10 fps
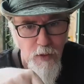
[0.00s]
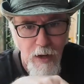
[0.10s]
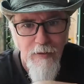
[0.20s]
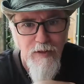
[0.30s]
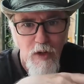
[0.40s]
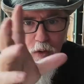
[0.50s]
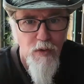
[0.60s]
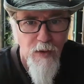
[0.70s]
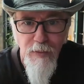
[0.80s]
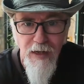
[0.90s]
you have to go
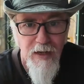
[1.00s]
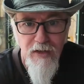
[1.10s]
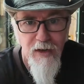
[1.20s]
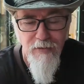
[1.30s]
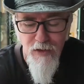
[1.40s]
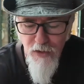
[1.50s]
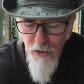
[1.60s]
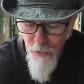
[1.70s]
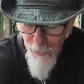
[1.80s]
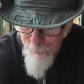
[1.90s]
to something that doesn't have the
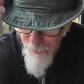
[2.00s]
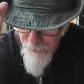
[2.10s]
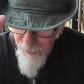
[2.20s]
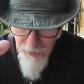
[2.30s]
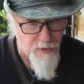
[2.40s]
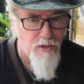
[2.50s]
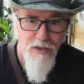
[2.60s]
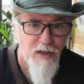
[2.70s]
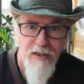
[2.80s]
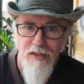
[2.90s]
studio app built in. It's
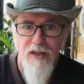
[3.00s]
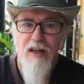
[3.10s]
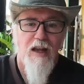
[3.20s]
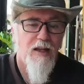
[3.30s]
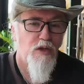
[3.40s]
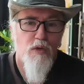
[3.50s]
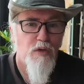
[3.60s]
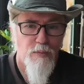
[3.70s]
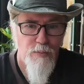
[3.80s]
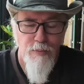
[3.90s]
just it's it's
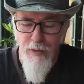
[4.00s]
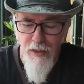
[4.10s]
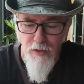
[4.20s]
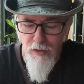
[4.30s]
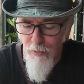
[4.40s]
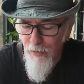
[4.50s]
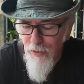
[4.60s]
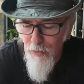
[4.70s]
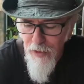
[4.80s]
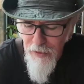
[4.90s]
YouTube being YouTube.
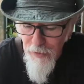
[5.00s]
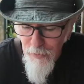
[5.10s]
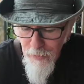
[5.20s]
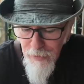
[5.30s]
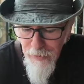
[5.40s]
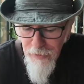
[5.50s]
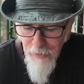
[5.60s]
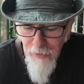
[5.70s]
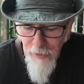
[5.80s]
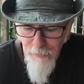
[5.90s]
It's what they do.
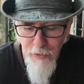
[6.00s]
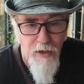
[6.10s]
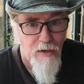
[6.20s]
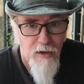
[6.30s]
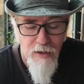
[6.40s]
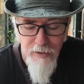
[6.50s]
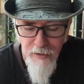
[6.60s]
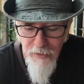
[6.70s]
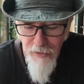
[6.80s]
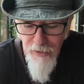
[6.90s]
Uh, Free AirCon
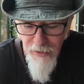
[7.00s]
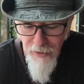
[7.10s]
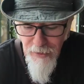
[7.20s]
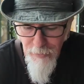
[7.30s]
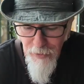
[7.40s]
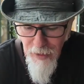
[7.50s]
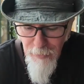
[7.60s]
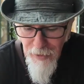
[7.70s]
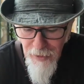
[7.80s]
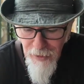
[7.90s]
is a thing
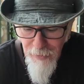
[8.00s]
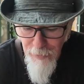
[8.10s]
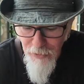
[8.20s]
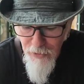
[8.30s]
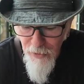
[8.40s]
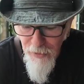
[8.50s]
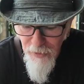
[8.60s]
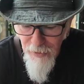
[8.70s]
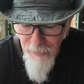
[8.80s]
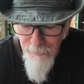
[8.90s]
MIK by Sure.
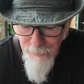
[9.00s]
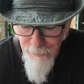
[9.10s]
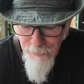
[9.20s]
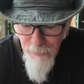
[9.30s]
Um,